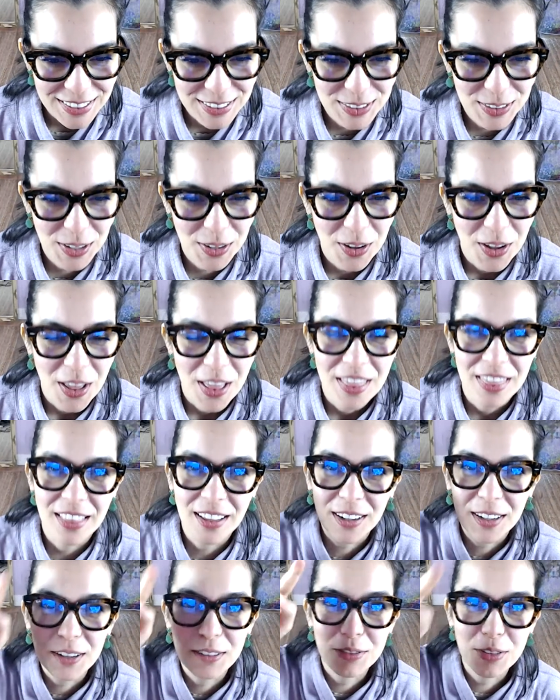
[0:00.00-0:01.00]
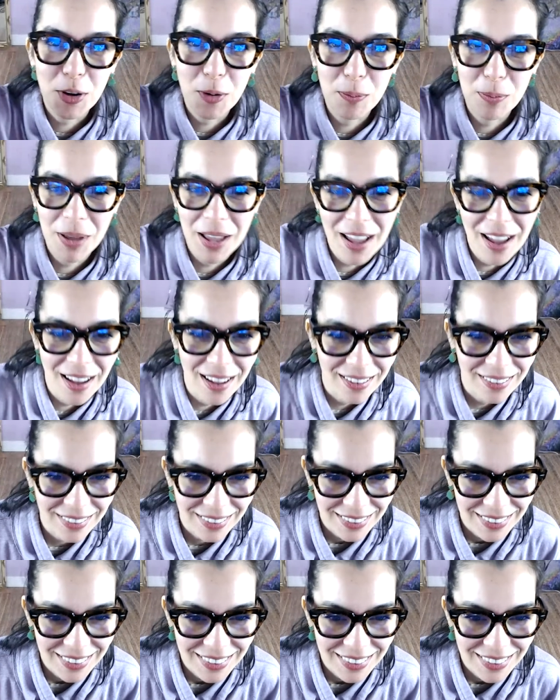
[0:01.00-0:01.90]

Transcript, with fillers: so they're gonna feel bad.